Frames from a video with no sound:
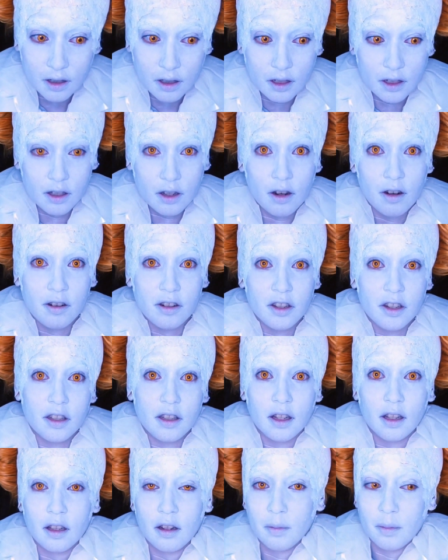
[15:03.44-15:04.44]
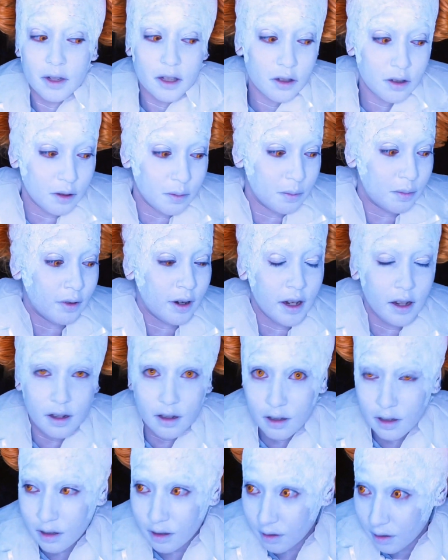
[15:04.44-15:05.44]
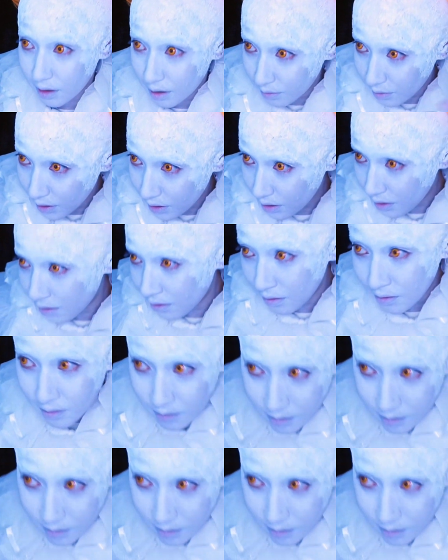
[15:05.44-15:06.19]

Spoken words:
This orange is a little bit too bright, so here we go.